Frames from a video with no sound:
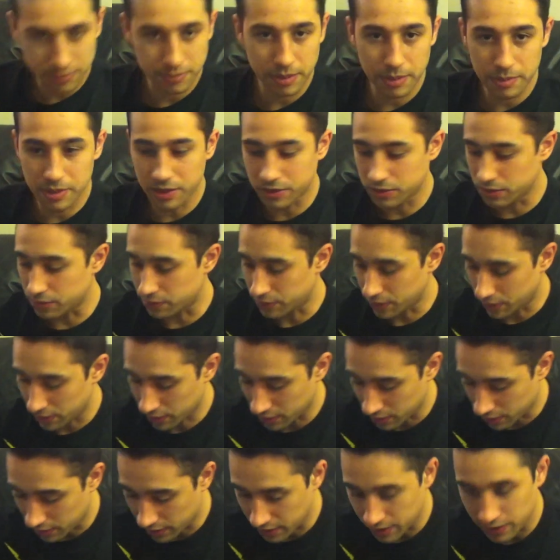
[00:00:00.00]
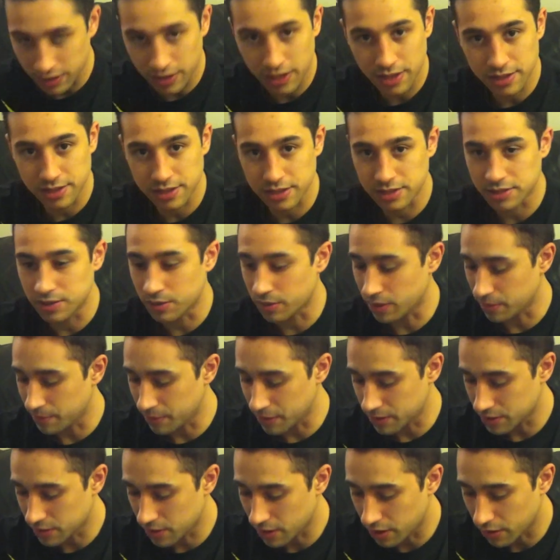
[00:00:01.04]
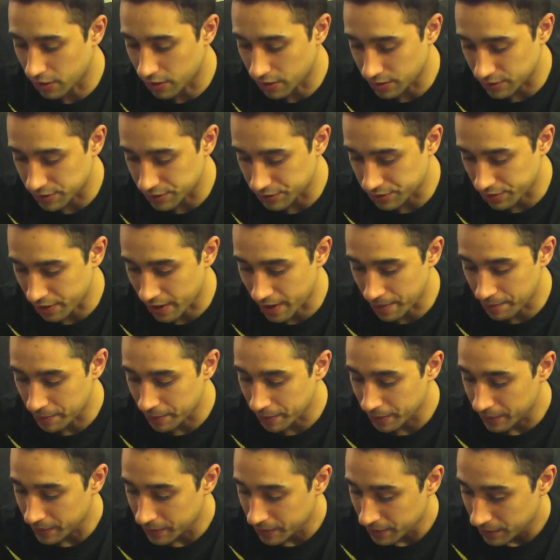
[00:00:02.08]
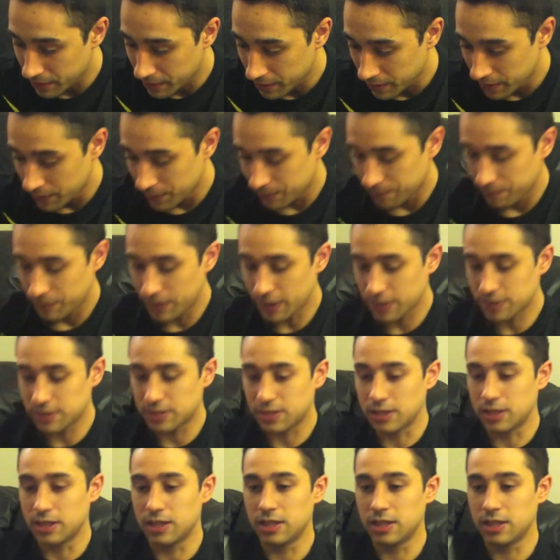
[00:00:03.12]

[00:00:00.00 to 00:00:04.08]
maybe I'll do a video on it later. You guys can see what I mean. It's kind of hard to describe. Next